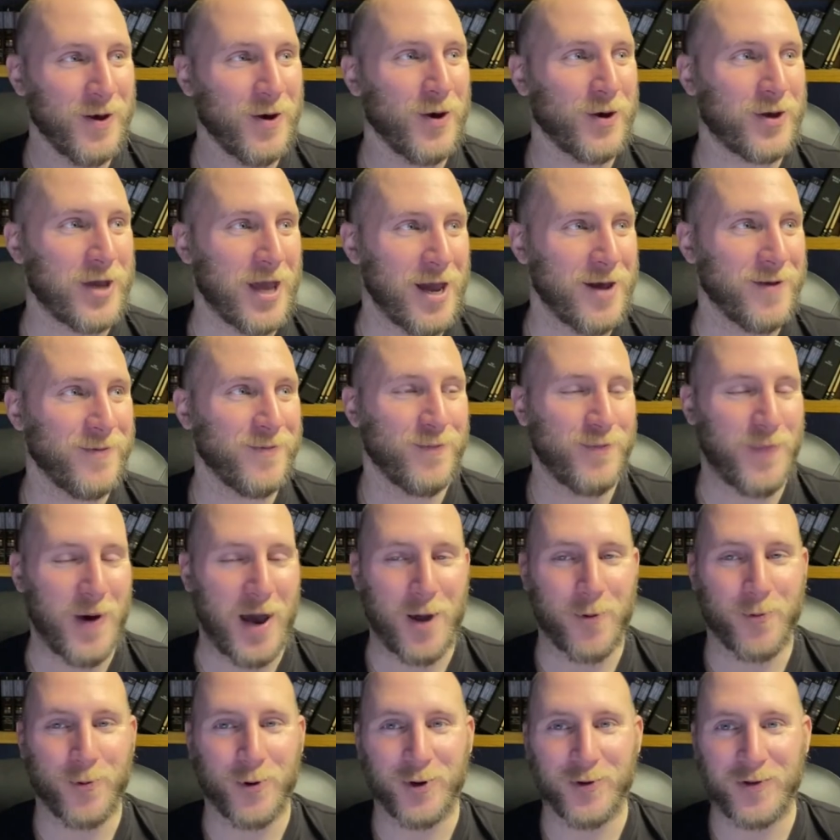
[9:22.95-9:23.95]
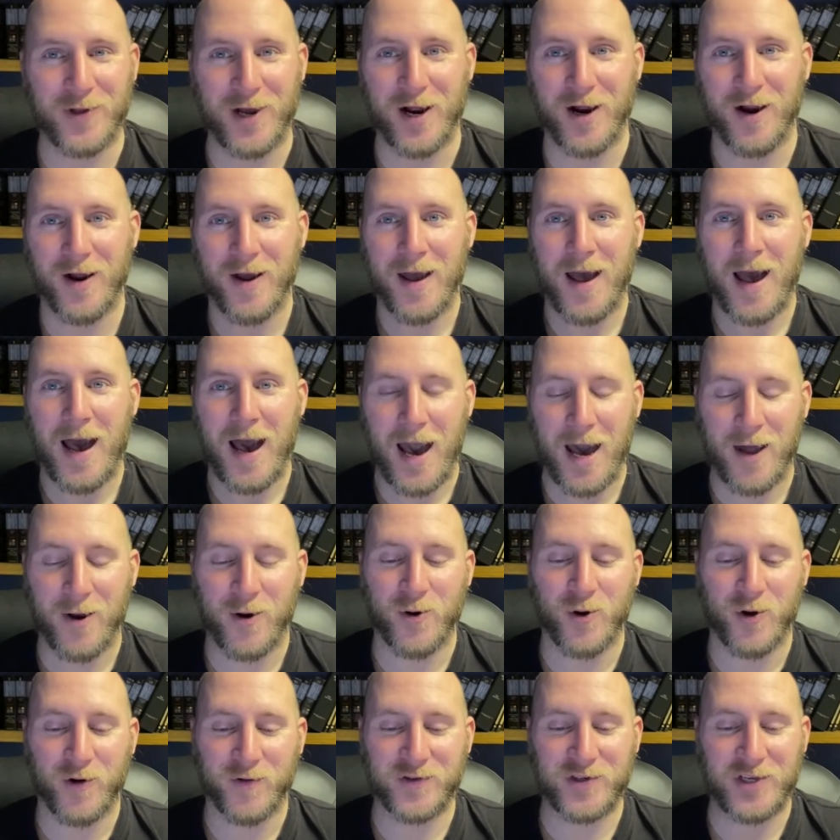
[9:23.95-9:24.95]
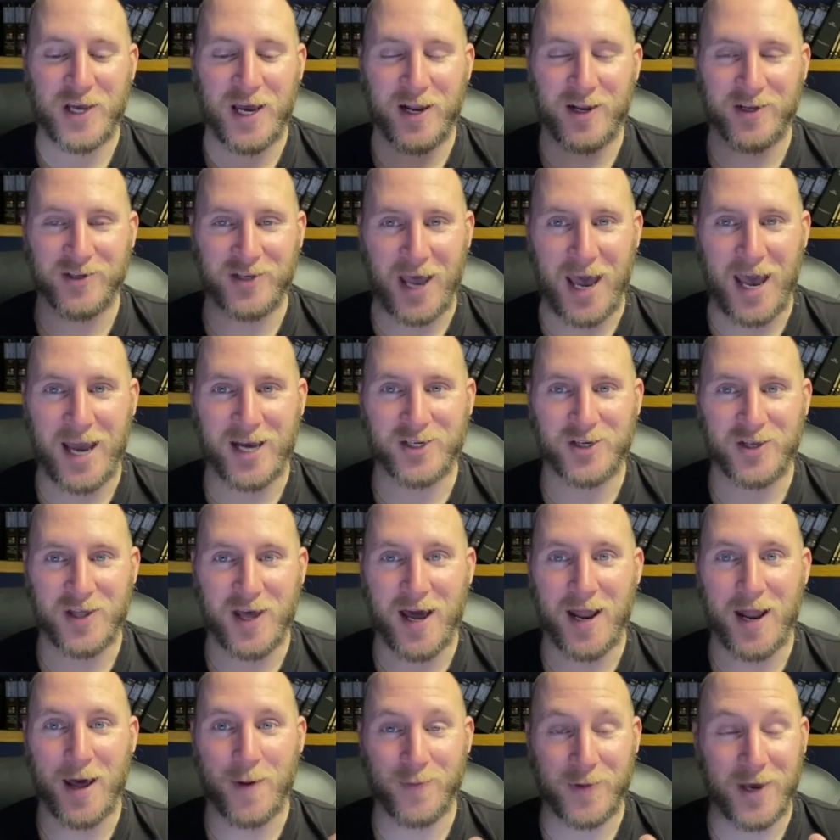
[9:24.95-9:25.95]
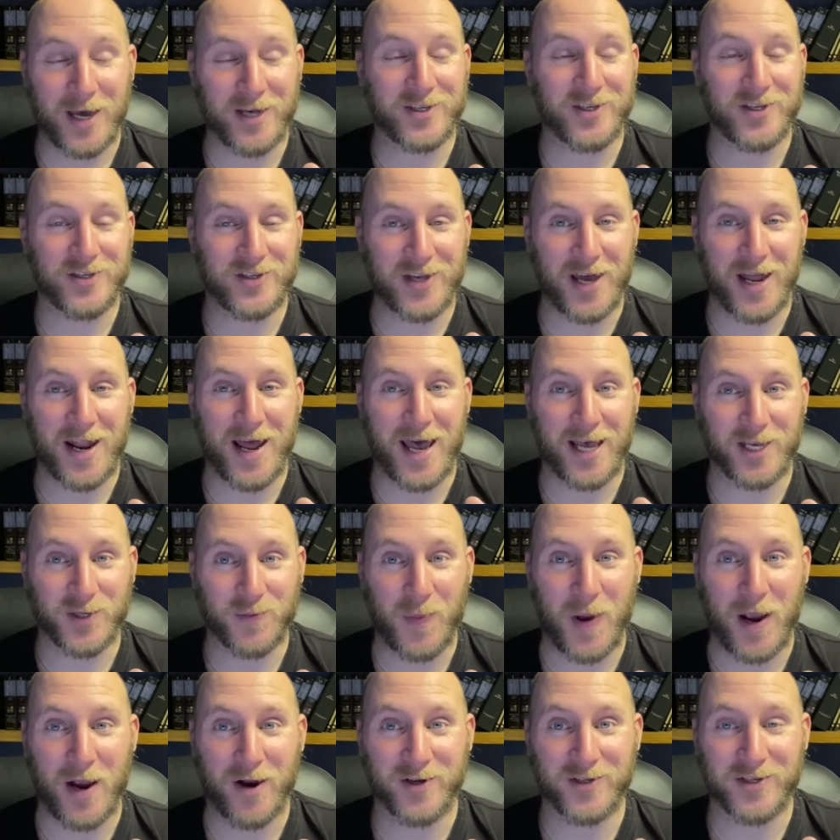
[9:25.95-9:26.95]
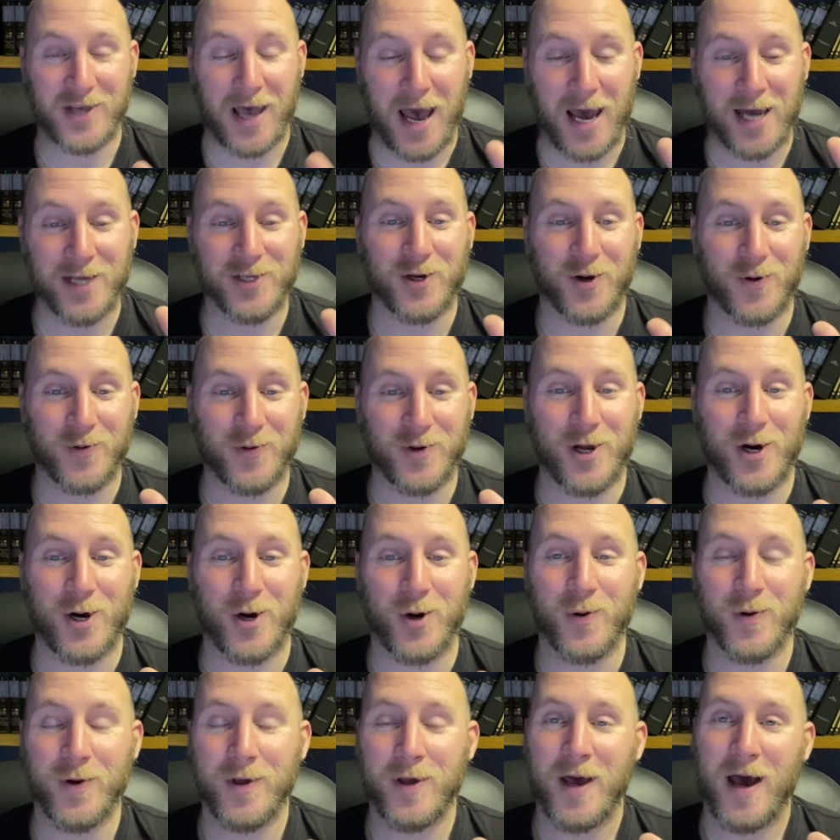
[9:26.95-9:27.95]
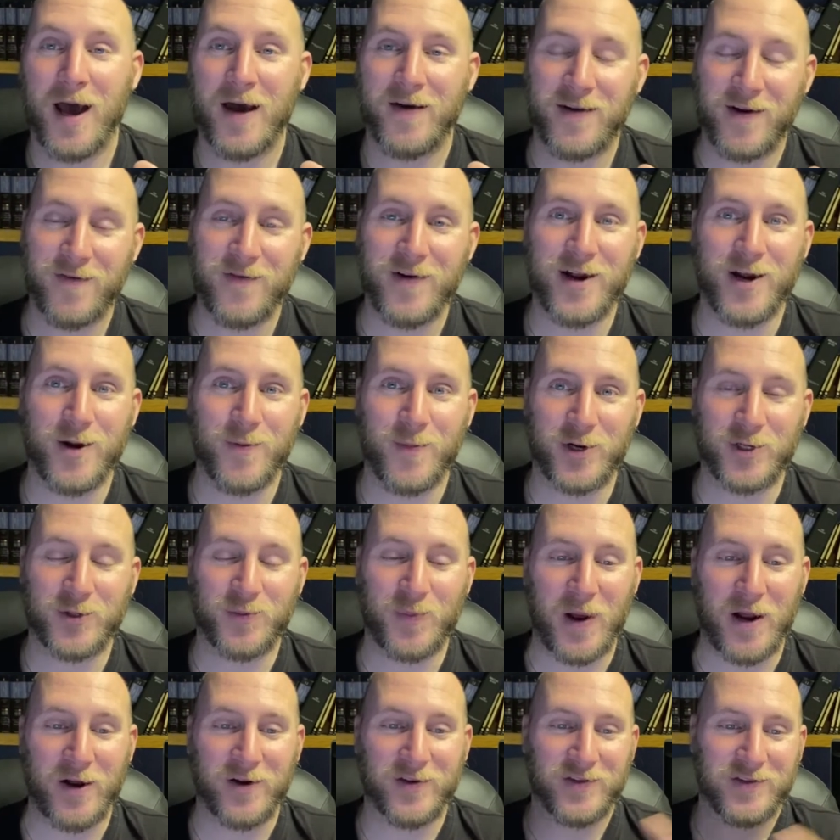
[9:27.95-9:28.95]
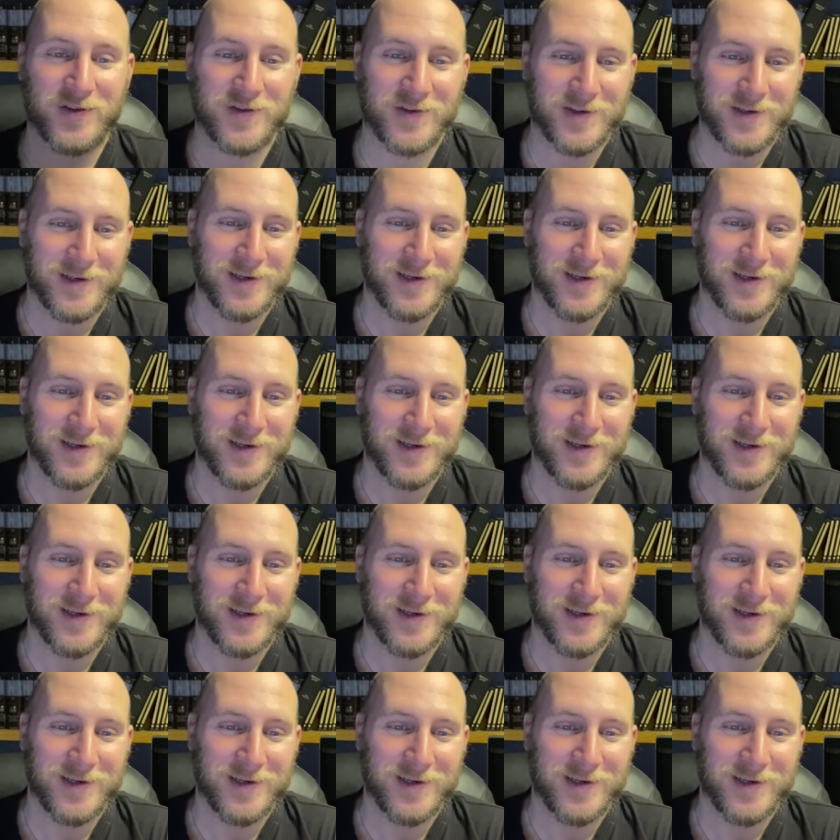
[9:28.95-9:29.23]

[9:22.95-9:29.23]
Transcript: Okay, bad word there. I don't know if Santa's actually that. I'm guessing Santa has parents. I don't know. I never hear about his parents.